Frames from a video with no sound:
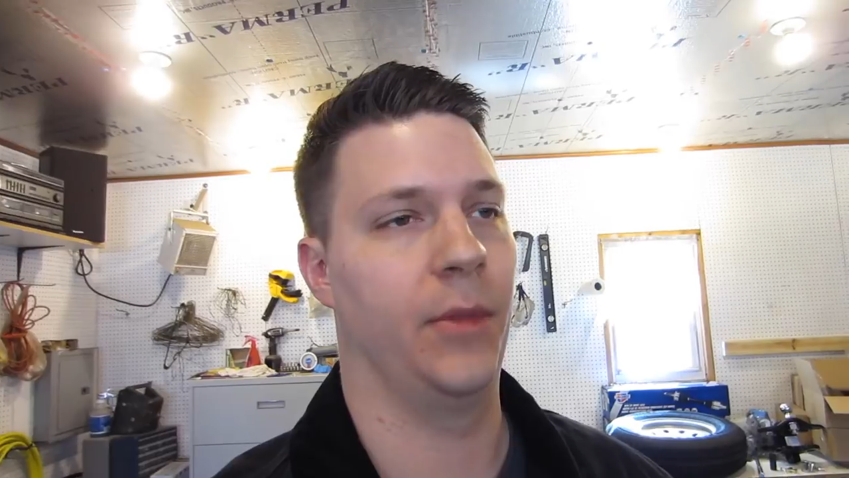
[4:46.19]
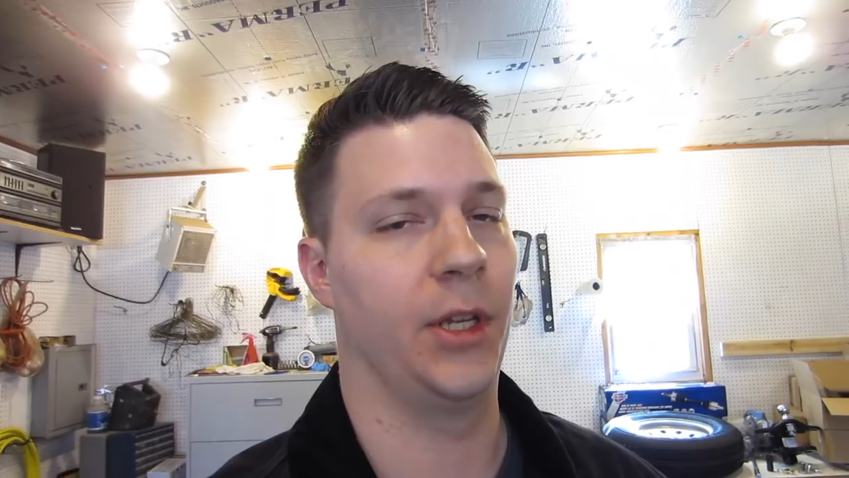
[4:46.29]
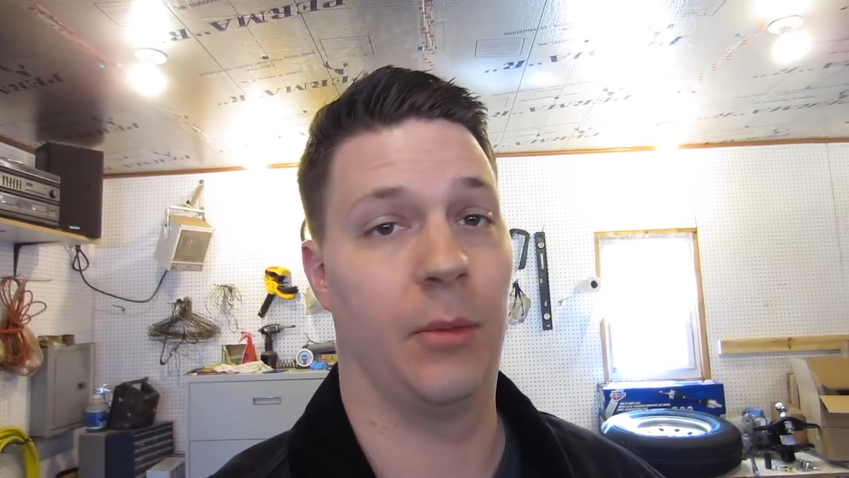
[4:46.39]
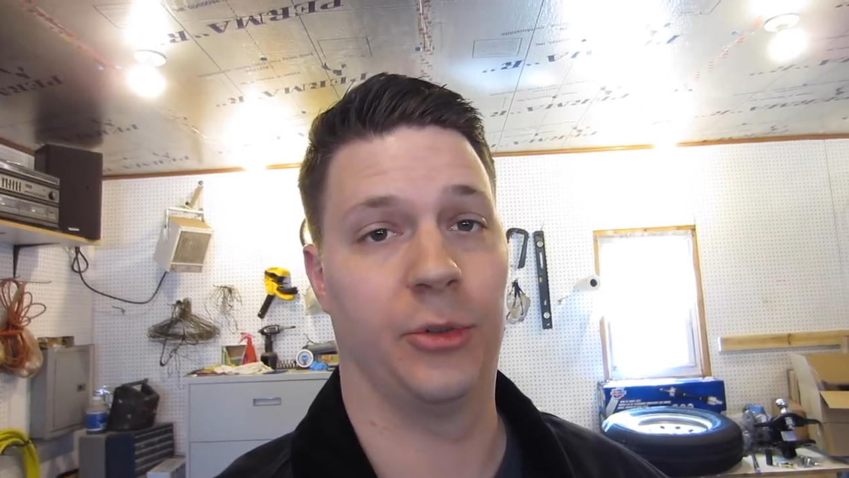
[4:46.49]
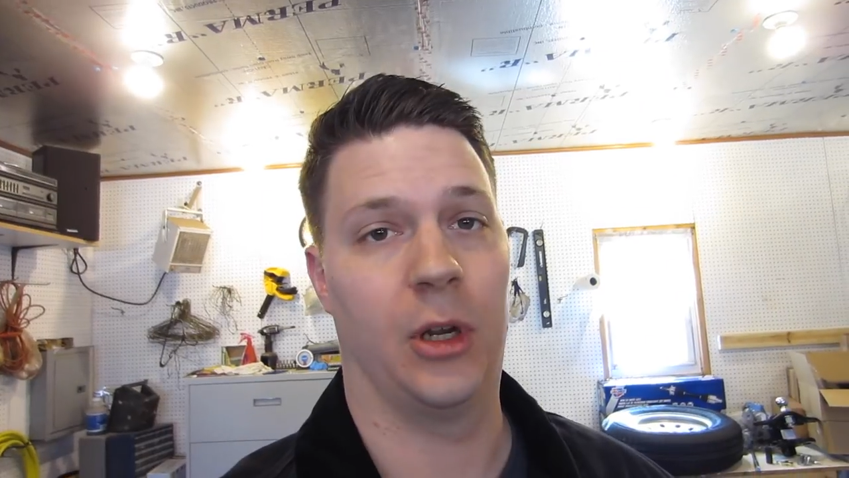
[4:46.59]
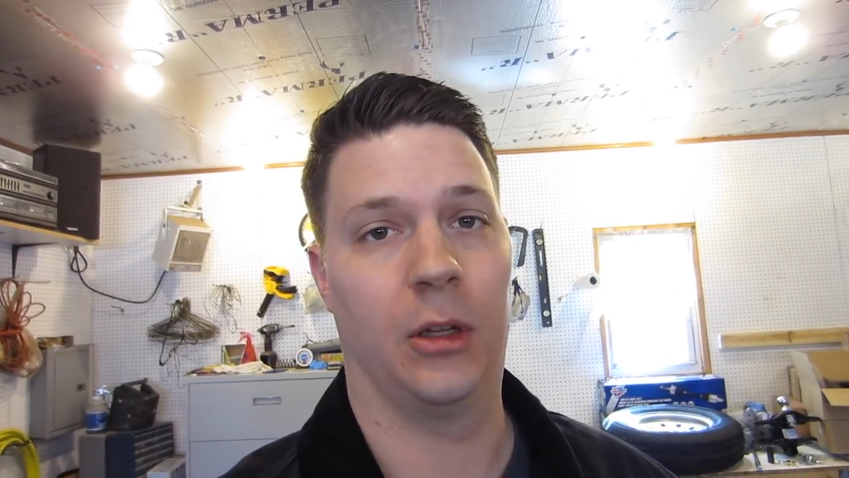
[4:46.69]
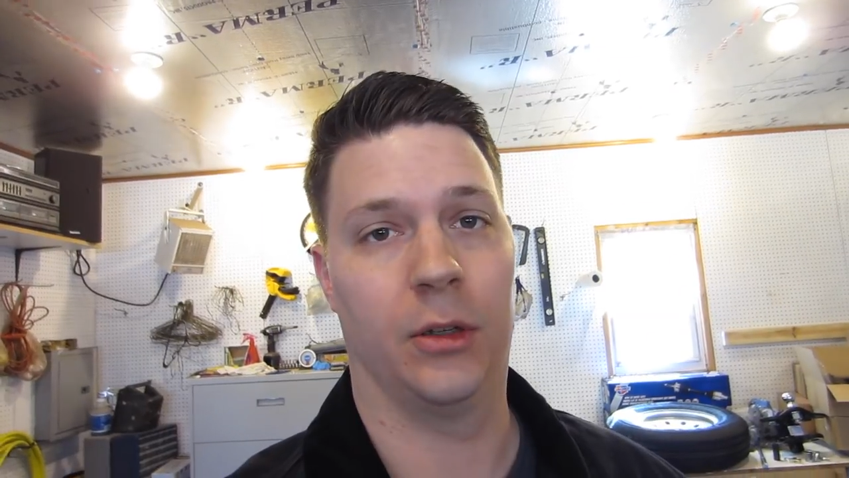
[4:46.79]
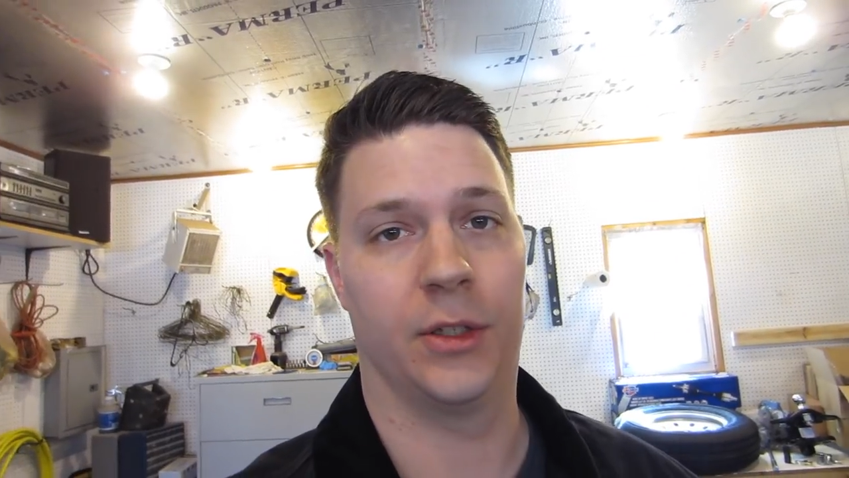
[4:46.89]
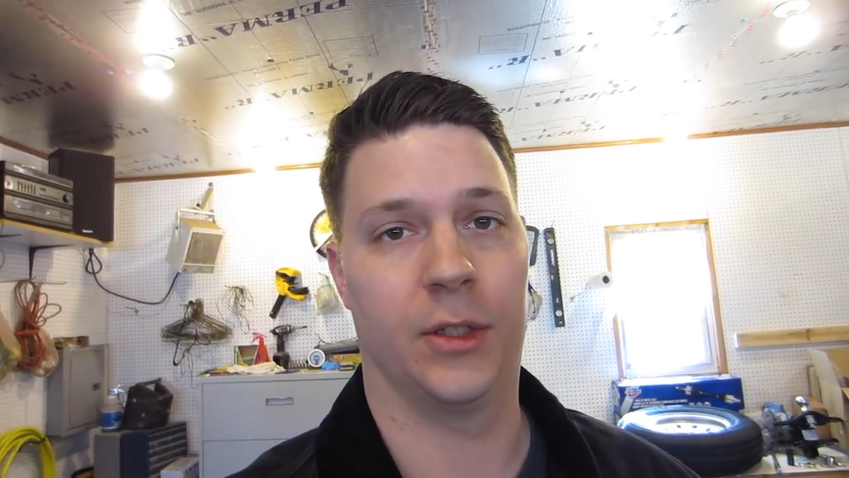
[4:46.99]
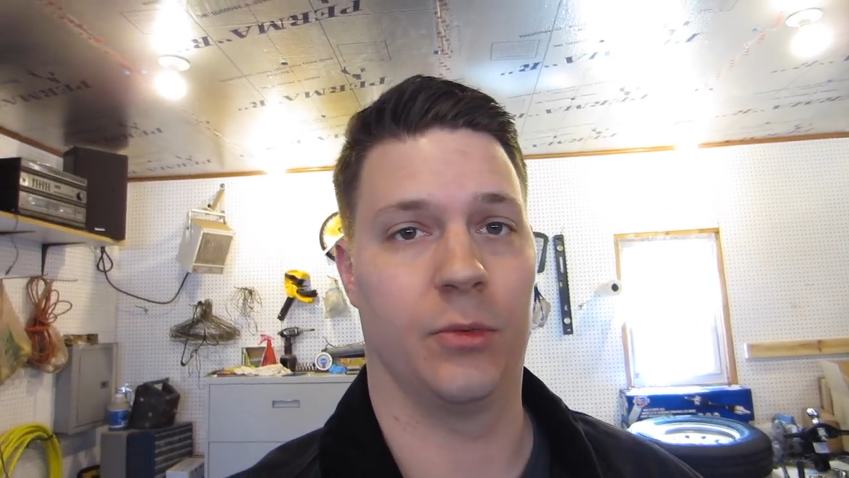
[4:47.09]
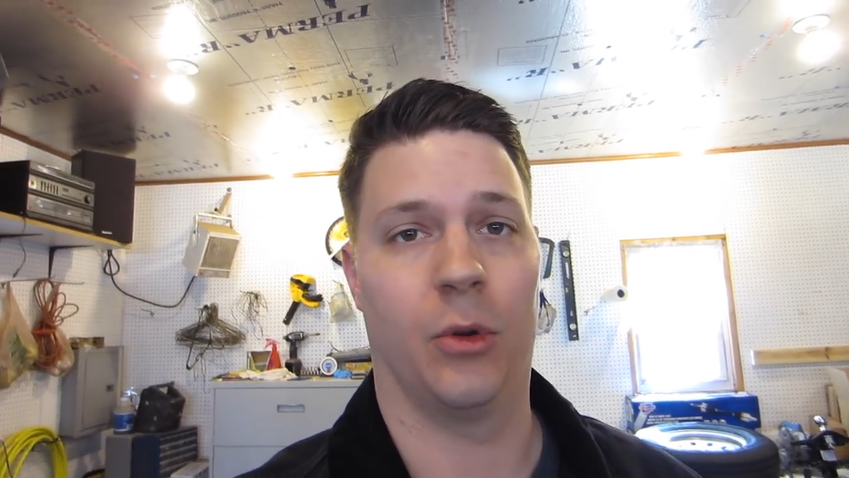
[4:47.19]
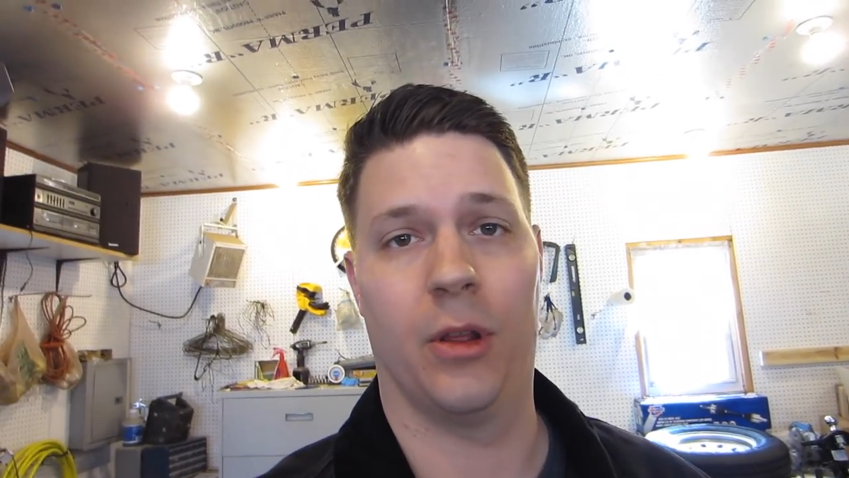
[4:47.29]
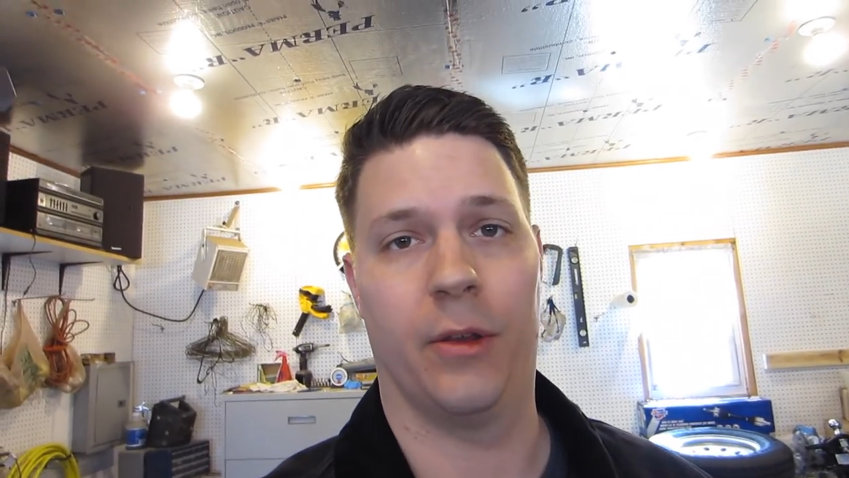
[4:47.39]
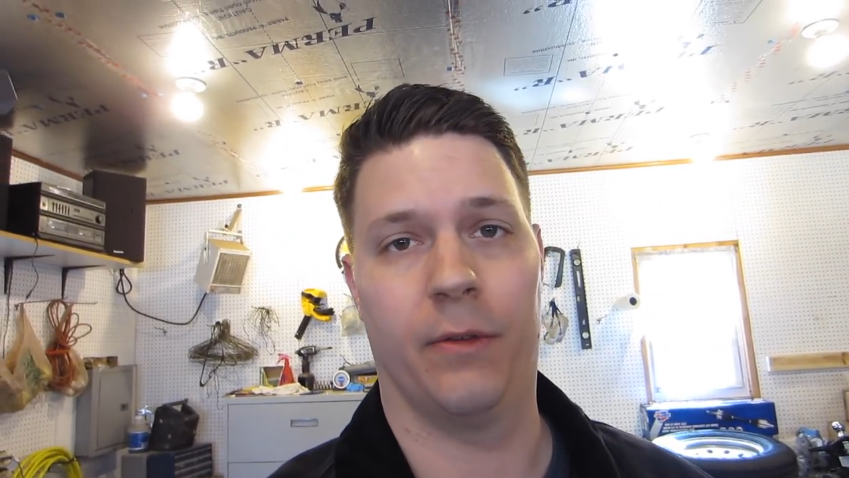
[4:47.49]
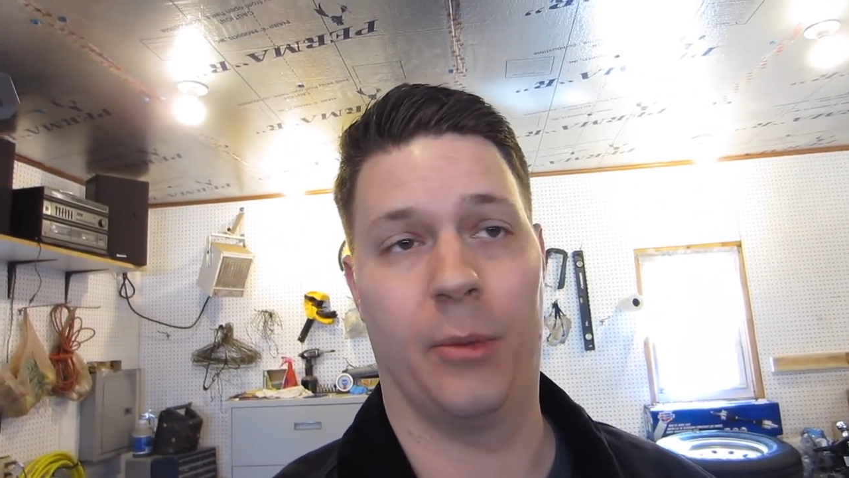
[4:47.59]
the dump trailers. It's
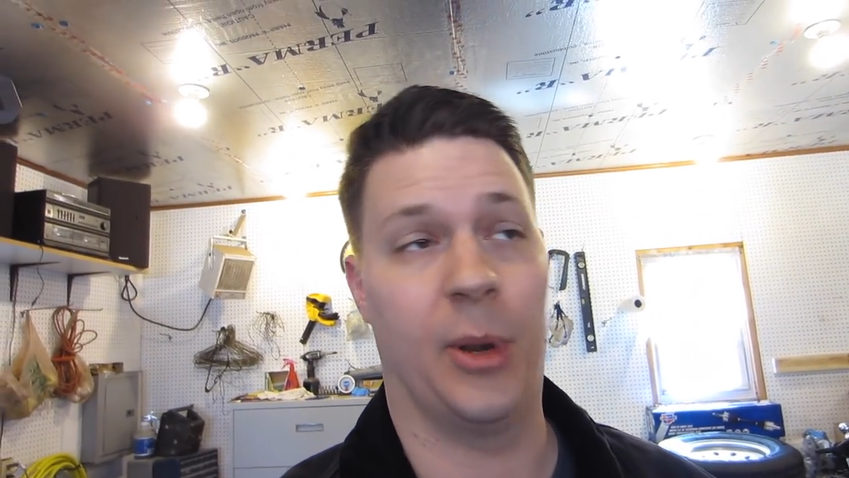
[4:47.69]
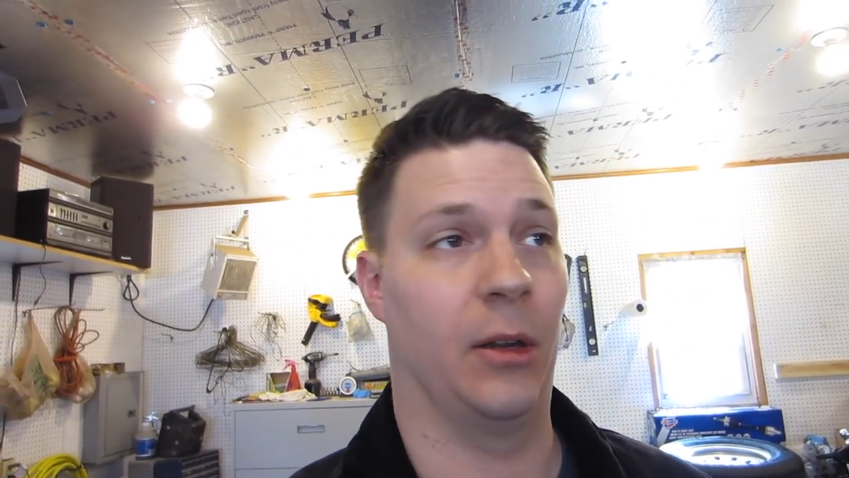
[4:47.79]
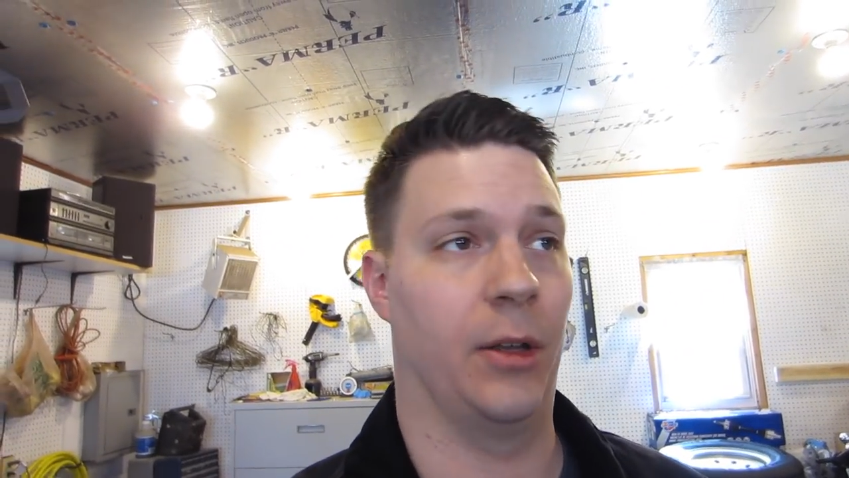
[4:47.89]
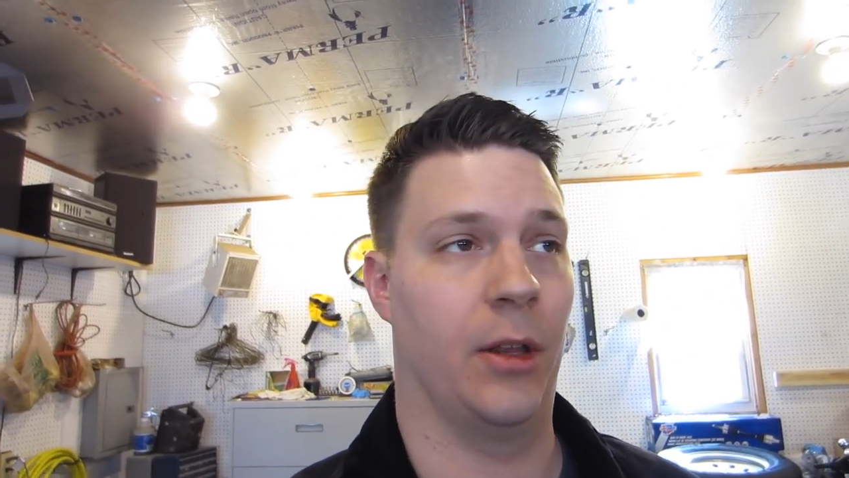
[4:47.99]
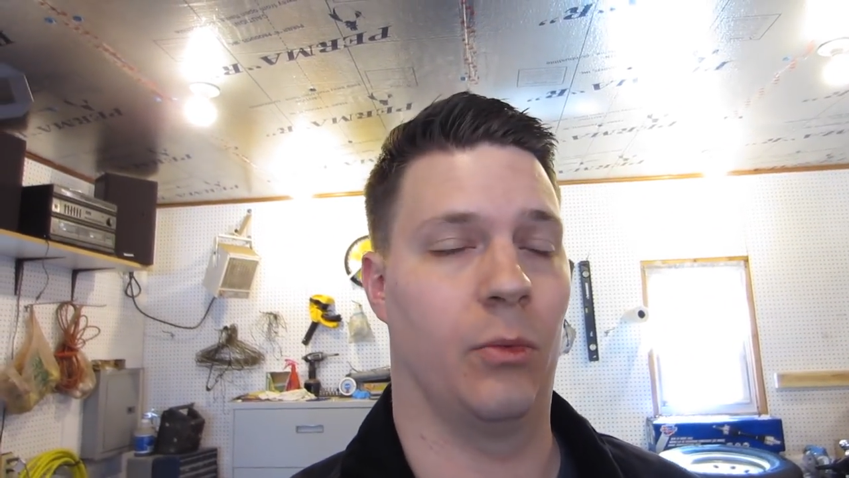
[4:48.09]
one of the, apparently the,